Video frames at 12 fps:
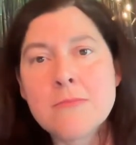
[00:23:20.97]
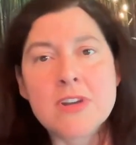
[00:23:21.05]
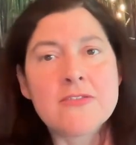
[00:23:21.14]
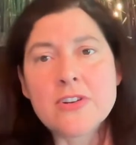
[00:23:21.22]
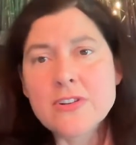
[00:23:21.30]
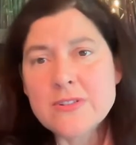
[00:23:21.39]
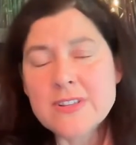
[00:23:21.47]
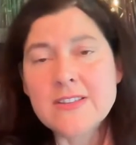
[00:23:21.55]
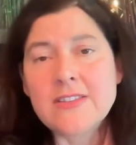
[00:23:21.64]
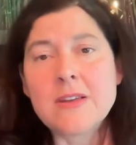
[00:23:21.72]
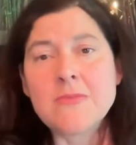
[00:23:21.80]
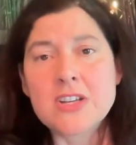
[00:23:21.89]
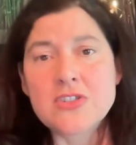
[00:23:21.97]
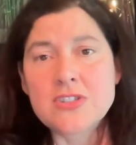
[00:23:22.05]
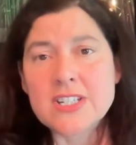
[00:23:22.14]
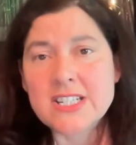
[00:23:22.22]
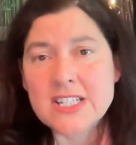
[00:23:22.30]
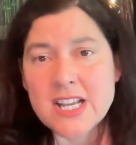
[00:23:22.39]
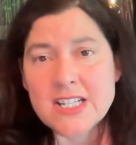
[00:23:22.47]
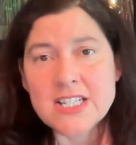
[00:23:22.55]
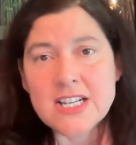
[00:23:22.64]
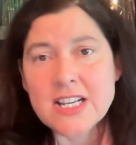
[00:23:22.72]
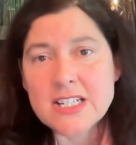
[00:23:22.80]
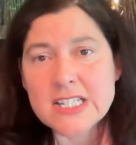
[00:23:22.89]
But if you're doing the same things you did in
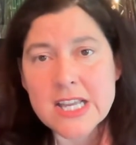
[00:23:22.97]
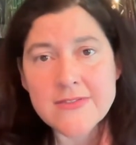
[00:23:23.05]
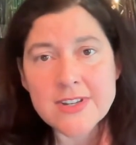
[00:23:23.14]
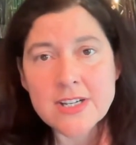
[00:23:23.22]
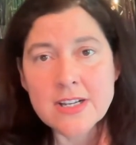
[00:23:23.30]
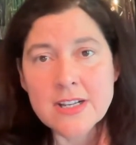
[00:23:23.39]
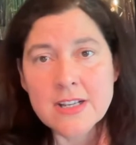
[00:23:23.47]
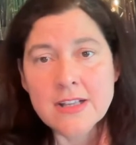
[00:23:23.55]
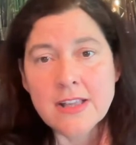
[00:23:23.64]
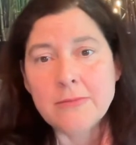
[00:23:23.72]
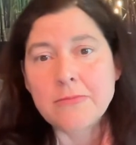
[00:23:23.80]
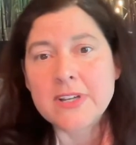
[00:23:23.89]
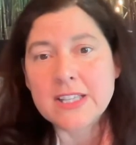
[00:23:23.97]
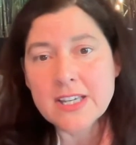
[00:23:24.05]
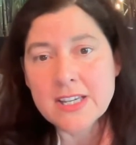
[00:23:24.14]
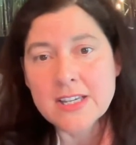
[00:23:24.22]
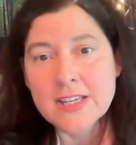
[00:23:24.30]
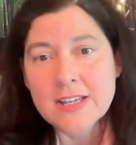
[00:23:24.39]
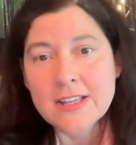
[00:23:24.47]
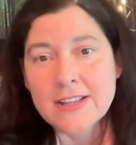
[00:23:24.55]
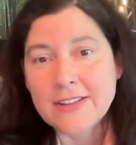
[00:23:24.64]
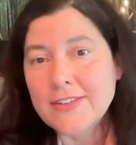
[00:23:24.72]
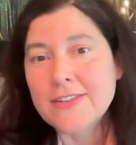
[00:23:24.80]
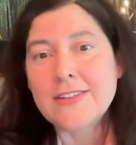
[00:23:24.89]
1987, like, really?
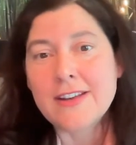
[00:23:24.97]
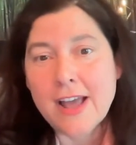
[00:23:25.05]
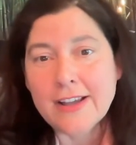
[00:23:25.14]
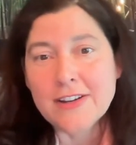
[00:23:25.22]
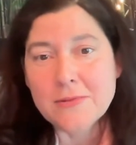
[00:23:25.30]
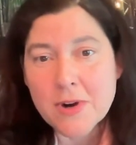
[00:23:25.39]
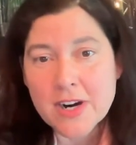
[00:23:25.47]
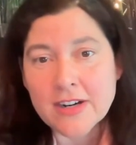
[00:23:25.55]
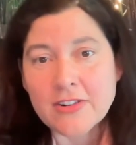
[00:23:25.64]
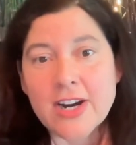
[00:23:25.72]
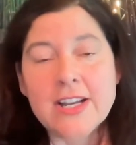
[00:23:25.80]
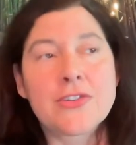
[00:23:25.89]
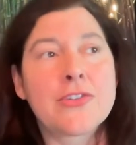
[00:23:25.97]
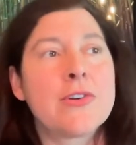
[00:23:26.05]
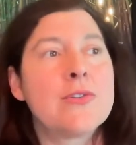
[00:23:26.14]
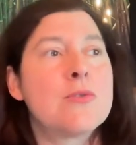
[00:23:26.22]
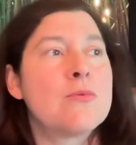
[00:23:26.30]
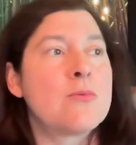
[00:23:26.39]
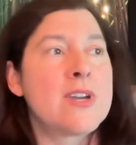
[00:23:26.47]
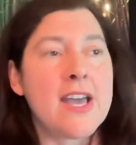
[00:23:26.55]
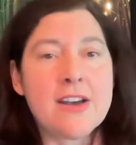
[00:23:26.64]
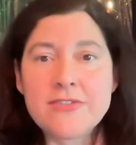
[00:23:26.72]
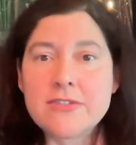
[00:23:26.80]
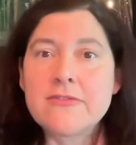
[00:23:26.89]
That's just not going to work, right? So we
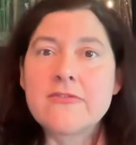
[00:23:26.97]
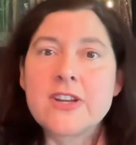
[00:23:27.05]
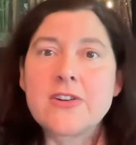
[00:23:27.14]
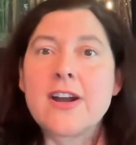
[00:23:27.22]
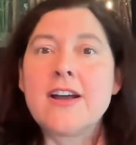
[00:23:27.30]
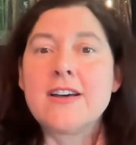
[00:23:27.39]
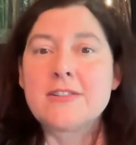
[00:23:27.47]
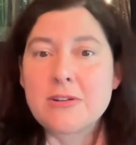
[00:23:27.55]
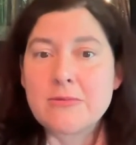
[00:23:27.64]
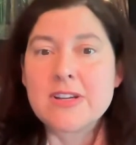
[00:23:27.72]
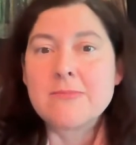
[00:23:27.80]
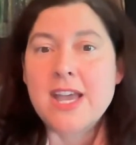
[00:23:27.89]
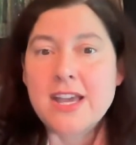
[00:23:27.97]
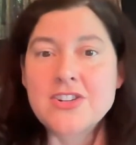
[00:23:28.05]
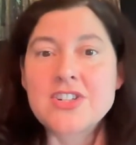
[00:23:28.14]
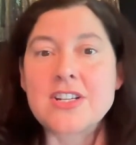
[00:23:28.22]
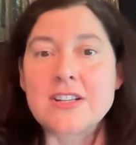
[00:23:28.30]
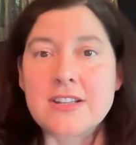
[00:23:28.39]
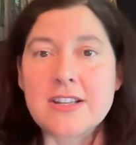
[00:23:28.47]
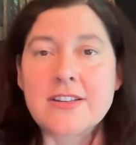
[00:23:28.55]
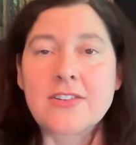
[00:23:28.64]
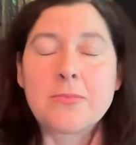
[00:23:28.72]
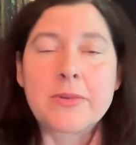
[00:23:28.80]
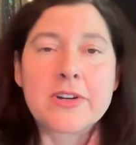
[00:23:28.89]
have to figure out how do we reimagine the
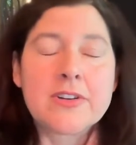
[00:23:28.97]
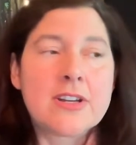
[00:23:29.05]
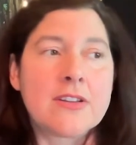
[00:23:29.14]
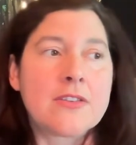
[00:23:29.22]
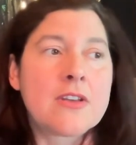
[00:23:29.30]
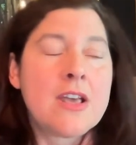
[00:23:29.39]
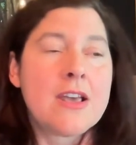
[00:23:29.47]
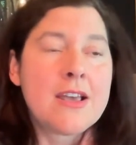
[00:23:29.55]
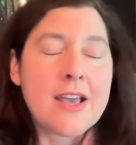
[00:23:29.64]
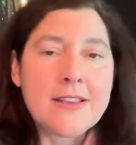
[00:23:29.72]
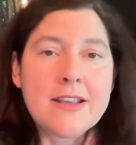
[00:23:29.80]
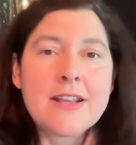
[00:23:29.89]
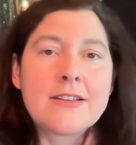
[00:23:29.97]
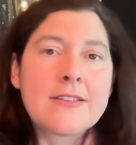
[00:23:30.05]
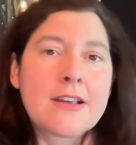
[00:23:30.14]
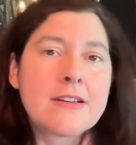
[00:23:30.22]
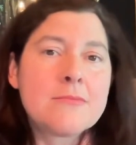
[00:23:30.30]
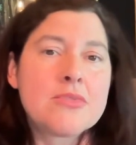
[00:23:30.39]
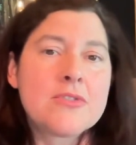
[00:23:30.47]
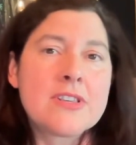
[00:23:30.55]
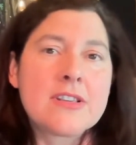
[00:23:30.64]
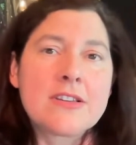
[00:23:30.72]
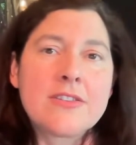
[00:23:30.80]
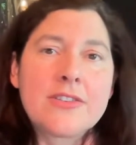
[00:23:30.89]
experience. And then that second
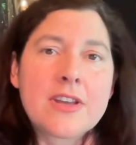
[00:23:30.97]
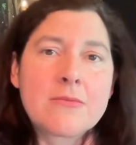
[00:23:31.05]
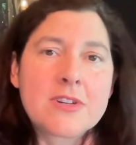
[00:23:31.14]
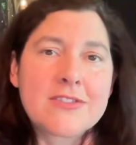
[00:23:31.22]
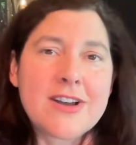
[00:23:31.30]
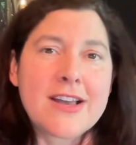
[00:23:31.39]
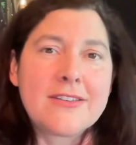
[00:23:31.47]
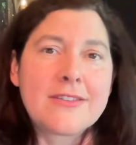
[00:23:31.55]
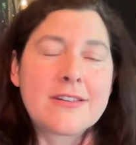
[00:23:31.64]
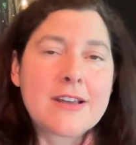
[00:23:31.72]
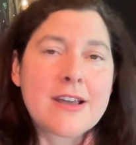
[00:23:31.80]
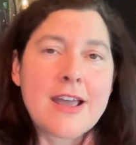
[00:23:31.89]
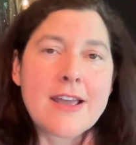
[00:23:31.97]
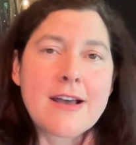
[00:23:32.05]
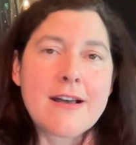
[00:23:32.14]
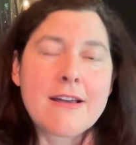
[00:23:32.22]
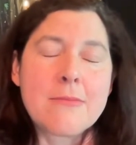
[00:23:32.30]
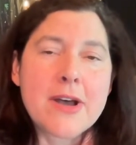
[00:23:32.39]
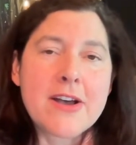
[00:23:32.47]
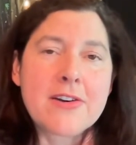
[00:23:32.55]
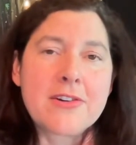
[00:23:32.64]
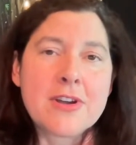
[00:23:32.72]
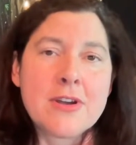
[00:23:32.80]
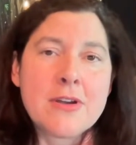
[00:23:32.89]
point that you said when you asked AI
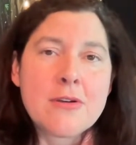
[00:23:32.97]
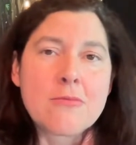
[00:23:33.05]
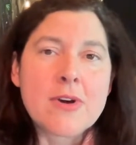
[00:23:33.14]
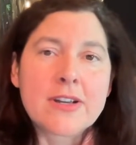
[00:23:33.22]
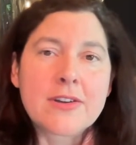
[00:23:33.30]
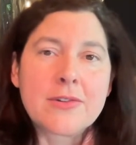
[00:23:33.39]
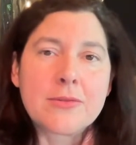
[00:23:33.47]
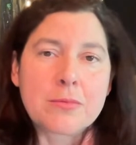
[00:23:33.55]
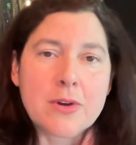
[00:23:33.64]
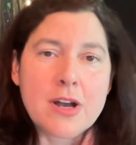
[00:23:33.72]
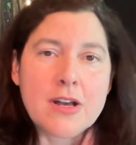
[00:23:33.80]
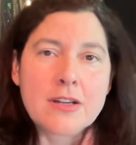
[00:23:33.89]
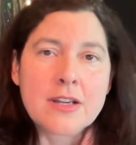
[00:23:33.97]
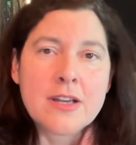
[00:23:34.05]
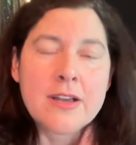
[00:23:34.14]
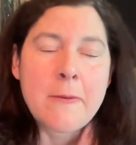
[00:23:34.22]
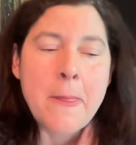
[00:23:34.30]
about what goes wrong,